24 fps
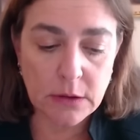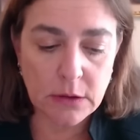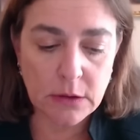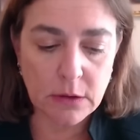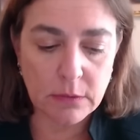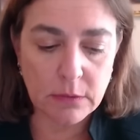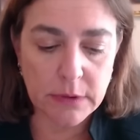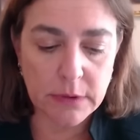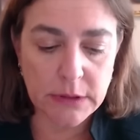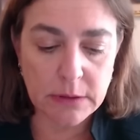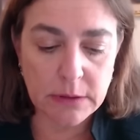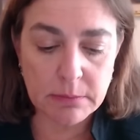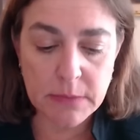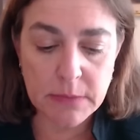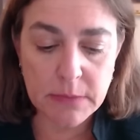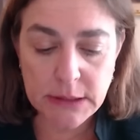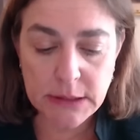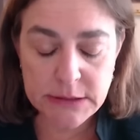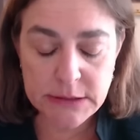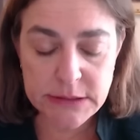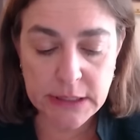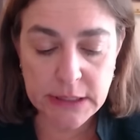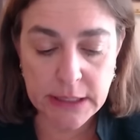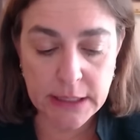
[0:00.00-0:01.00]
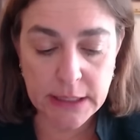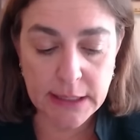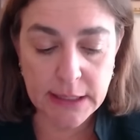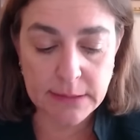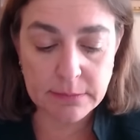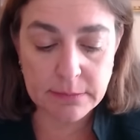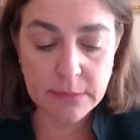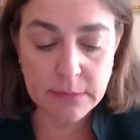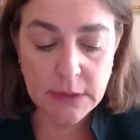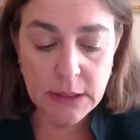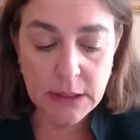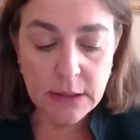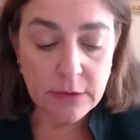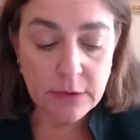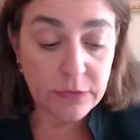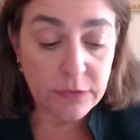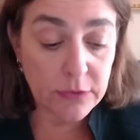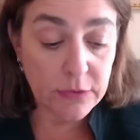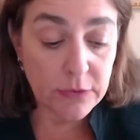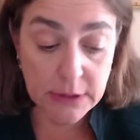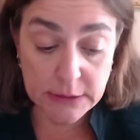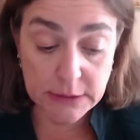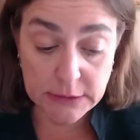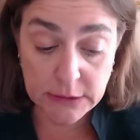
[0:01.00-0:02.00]
you know, in the meantime,
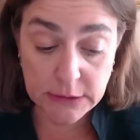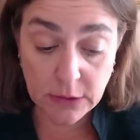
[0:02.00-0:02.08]
they're not